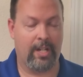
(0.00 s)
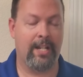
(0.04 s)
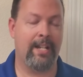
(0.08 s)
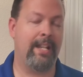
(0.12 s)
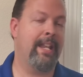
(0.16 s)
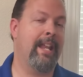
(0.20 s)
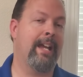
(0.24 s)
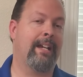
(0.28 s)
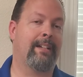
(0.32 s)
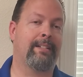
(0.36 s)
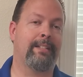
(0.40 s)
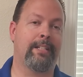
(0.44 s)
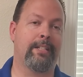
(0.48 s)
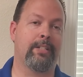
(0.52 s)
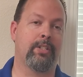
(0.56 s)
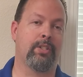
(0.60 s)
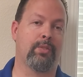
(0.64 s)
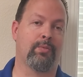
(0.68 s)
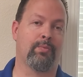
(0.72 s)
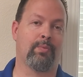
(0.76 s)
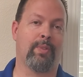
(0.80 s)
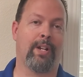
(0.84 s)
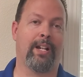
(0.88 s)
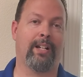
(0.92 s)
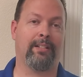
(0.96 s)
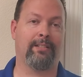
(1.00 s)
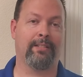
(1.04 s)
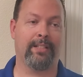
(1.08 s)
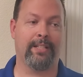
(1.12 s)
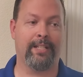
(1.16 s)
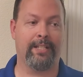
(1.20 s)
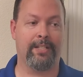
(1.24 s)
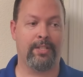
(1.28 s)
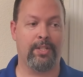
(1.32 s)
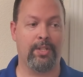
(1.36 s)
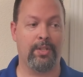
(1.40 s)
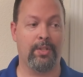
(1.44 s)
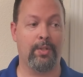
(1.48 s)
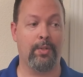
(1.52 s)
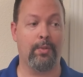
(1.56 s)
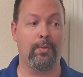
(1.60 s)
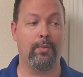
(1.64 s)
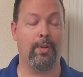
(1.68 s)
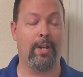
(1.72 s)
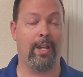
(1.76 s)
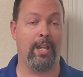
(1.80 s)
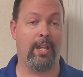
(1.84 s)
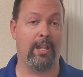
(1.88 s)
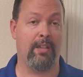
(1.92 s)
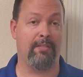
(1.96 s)
connecting directly to
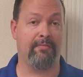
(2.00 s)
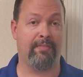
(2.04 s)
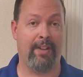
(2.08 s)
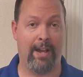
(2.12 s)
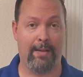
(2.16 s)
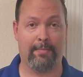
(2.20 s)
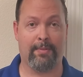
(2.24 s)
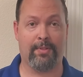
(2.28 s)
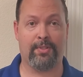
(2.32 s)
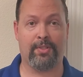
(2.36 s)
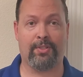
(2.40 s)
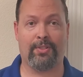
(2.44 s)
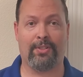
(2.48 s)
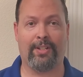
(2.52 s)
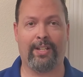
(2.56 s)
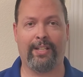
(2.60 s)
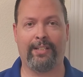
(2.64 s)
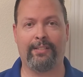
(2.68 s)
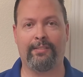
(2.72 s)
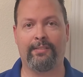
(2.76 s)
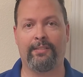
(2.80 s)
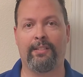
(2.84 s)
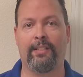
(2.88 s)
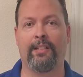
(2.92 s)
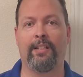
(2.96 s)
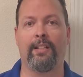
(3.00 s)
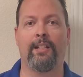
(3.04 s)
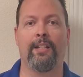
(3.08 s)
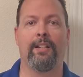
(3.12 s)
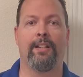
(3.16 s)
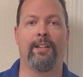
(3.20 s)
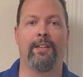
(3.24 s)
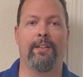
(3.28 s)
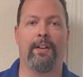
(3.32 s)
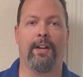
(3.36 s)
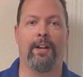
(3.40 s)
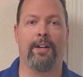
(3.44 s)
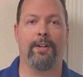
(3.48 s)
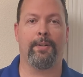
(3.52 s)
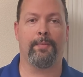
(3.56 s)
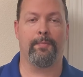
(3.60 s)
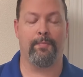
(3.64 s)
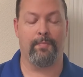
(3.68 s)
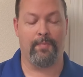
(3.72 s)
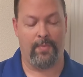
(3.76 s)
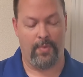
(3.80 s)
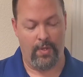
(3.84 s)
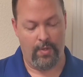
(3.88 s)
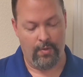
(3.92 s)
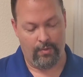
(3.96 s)
a fiber circuit,
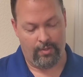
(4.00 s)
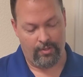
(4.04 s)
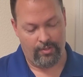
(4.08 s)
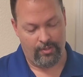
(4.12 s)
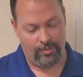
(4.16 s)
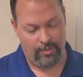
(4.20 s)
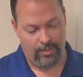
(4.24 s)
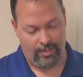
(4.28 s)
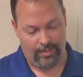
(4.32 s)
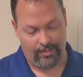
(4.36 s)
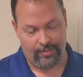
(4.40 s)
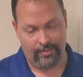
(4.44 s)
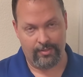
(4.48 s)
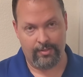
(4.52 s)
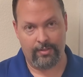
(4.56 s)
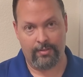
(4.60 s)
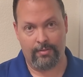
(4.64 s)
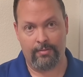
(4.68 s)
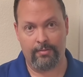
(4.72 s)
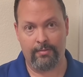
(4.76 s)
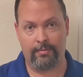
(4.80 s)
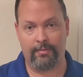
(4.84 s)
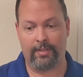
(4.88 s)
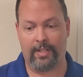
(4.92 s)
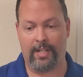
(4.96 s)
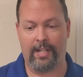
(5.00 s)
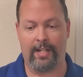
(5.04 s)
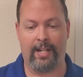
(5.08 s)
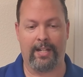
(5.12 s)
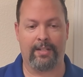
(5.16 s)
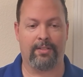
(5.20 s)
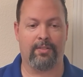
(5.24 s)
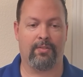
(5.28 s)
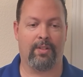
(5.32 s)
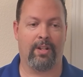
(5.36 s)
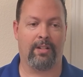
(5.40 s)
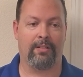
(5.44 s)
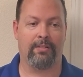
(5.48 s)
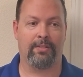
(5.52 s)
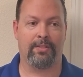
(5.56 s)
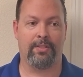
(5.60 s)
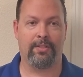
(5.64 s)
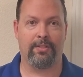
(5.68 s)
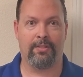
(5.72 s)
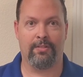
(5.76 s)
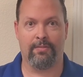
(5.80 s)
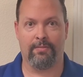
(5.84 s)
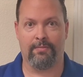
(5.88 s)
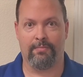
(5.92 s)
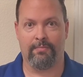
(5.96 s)
you can just connect directly to
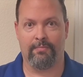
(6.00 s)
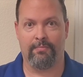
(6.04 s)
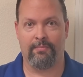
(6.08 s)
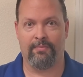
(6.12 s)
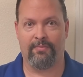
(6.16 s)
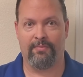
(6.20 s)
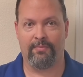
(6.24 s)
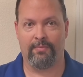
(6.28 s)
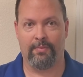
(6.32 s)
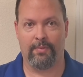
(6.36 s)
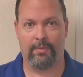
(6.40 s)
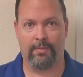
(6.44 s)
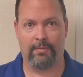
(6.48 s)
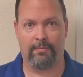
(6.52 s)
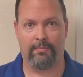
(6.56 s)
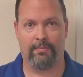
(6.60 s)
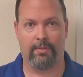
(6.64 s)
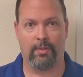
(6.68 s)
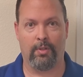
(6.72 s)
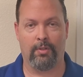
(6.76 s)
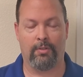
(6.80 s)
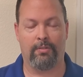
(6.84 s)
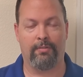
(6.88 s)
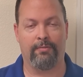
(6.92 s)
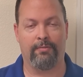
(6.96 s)
your local